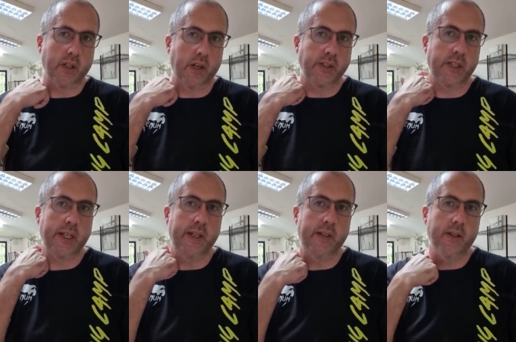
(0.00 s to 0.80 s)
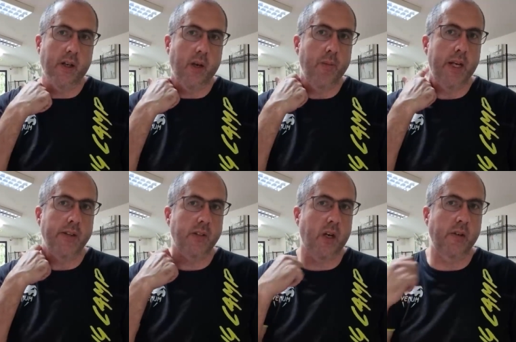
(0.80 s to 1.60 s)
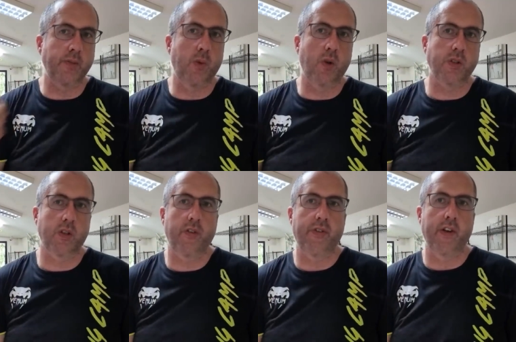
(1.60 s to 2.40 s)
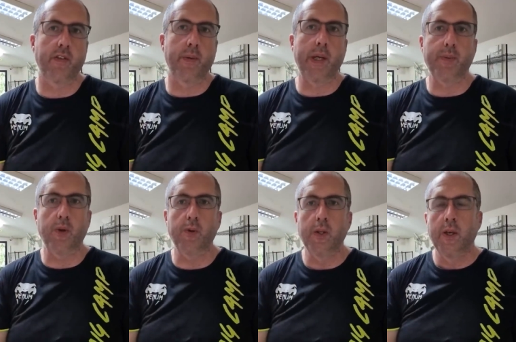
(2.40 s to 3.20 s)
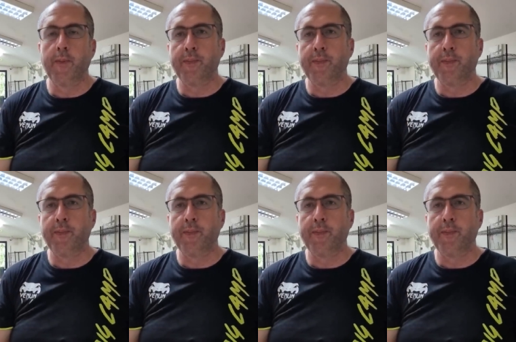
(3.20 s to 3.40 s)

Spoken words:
I see a million times more stuff than other people.